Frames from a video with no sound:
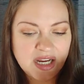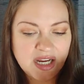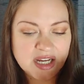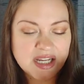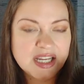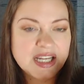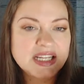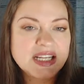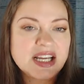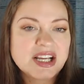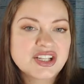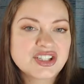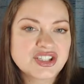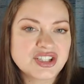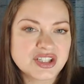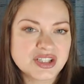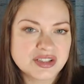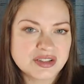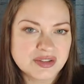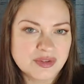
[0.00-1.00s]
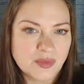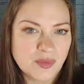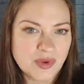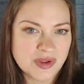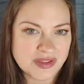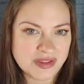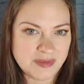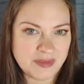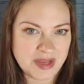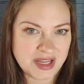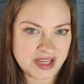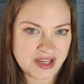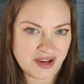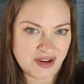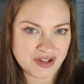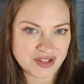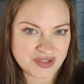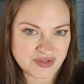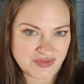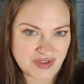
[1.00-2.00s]
a connection with the main
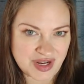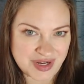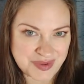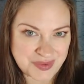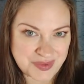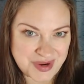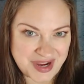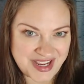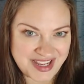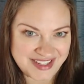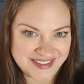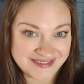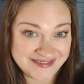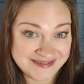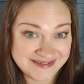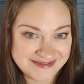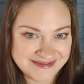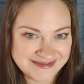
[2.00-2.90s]
character right away.